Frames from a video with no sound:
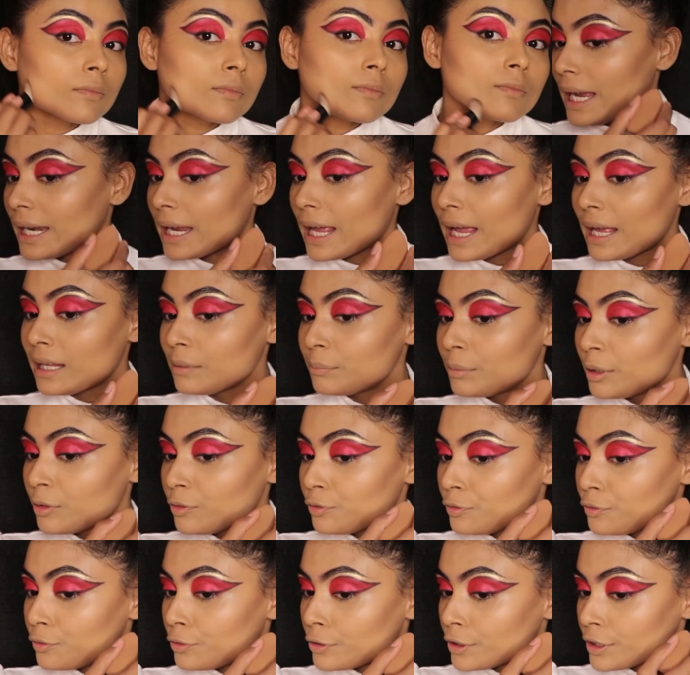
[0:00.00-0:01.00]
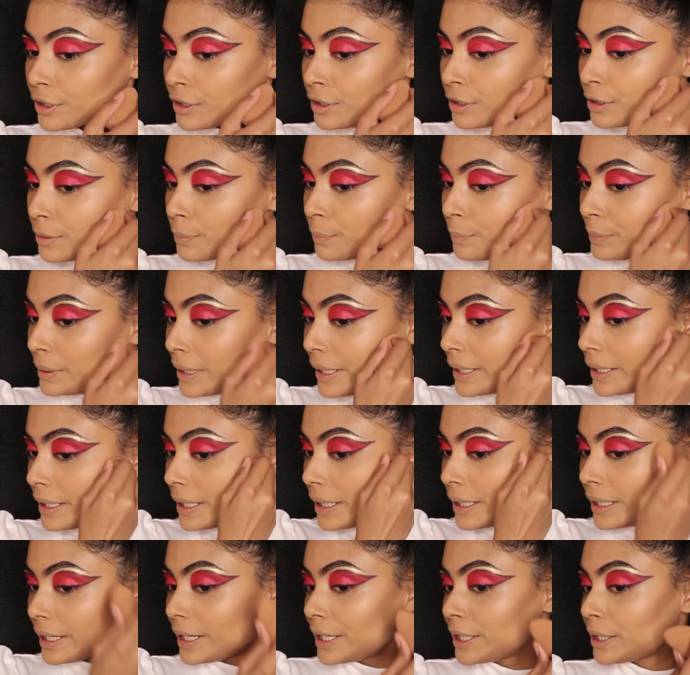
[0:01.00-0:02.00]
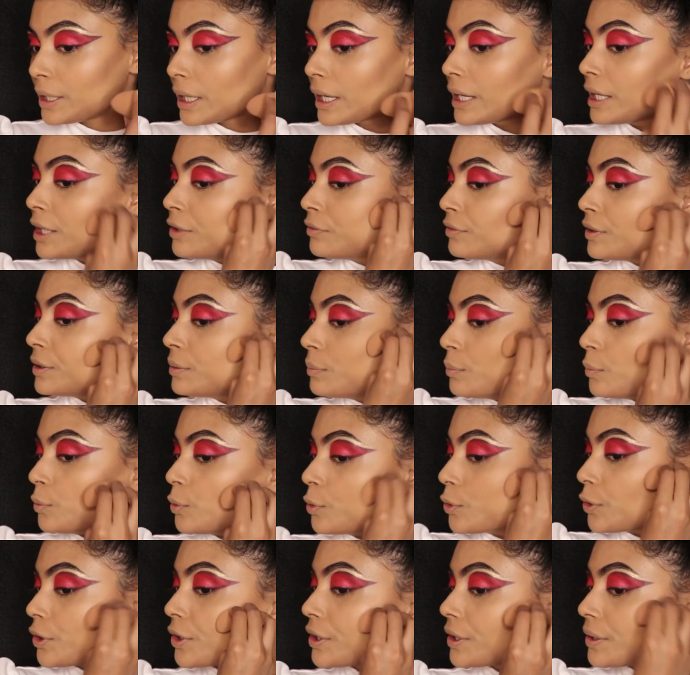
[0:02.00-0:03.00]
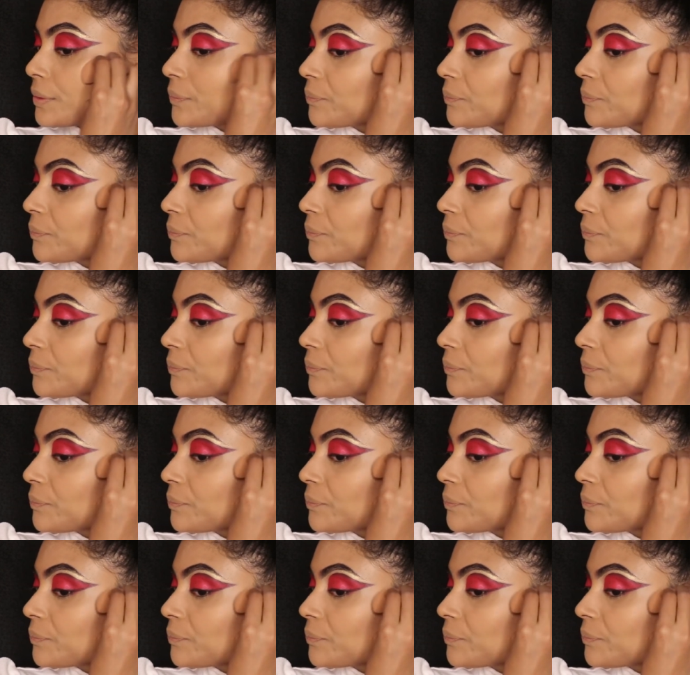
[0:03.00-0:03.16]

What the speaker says: and I'll be further blending it even more.